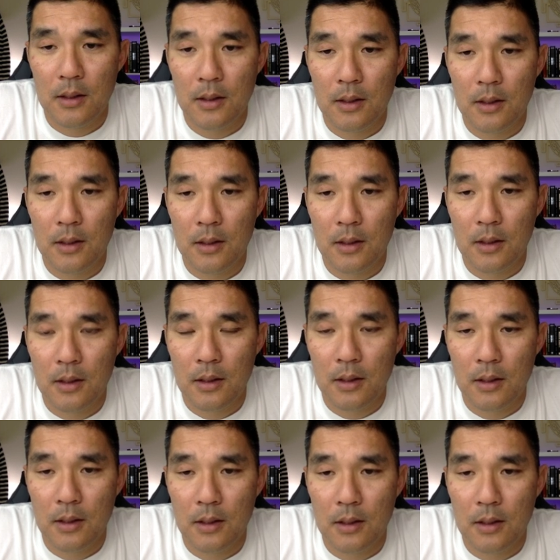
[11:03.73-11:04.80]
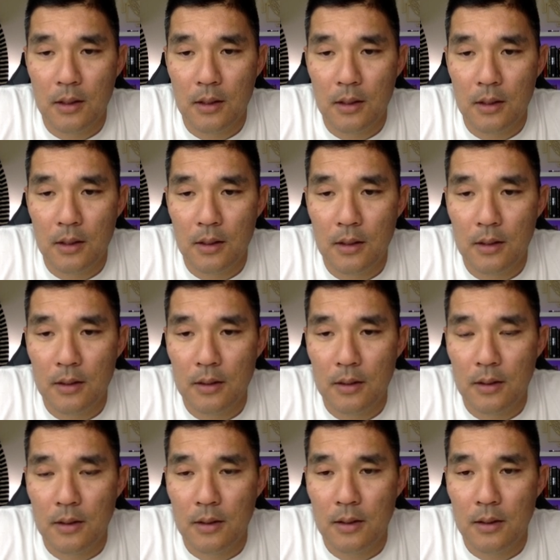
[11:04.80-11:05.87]

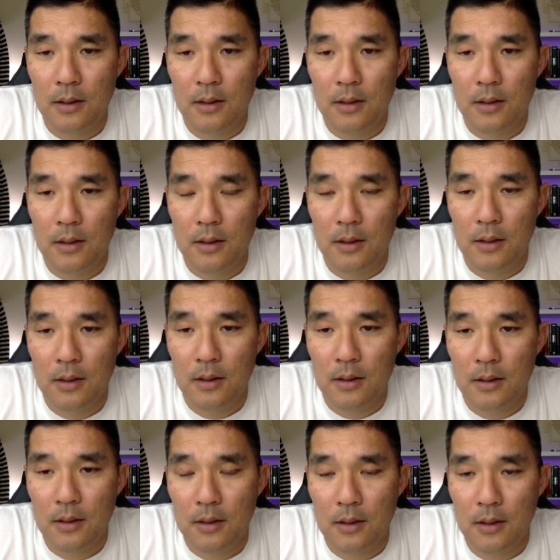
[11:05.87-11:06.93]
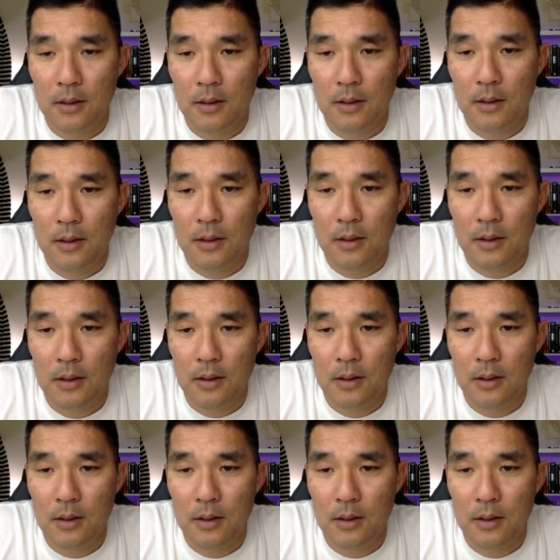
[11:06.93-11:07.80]
Nobody speaks.